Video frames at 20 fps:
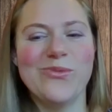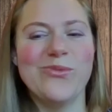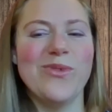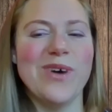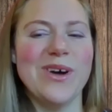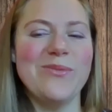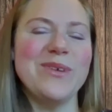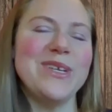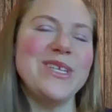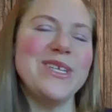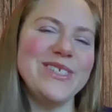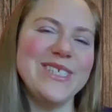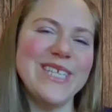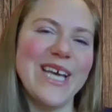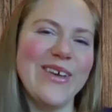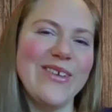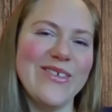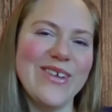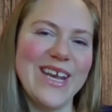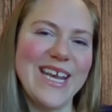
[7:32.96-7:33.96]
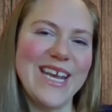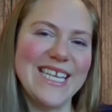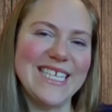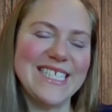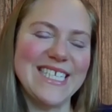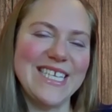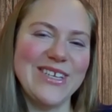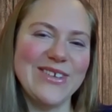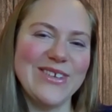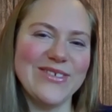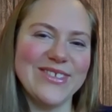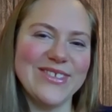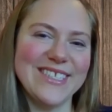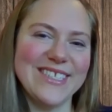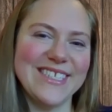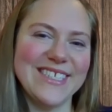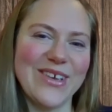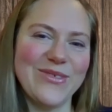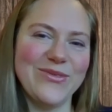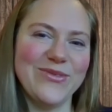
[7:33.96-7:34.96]
What would you tell your 18-year-old
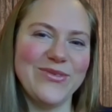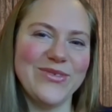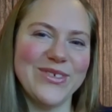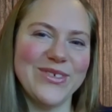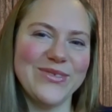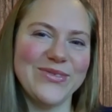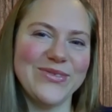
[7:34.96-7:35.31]
self?